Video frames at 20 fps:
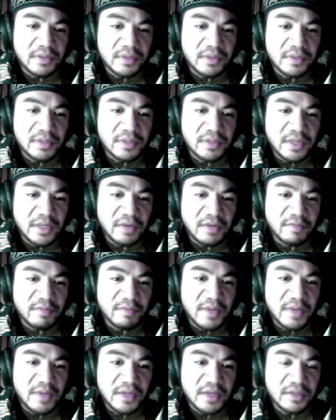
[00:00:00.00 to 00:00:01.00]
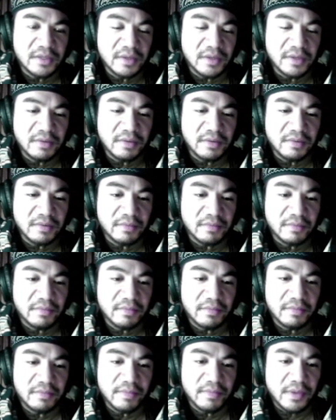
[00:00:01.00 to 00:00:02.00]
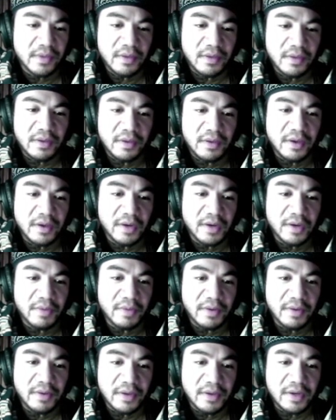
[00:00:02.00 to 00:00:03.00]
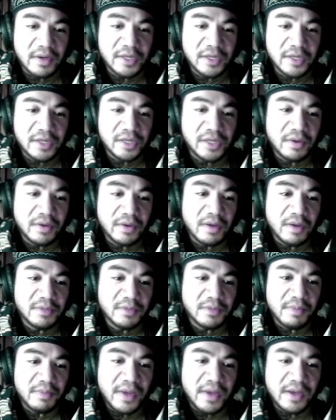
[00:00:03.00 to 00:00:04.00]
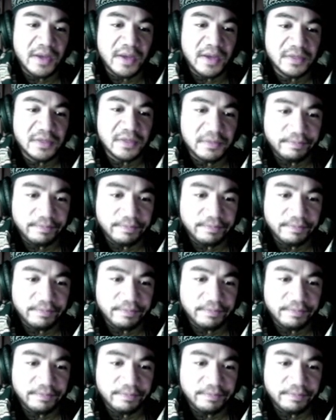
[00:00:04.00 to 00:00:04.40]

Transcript: seed of beast. I don't. Anyway, and it shall come to pass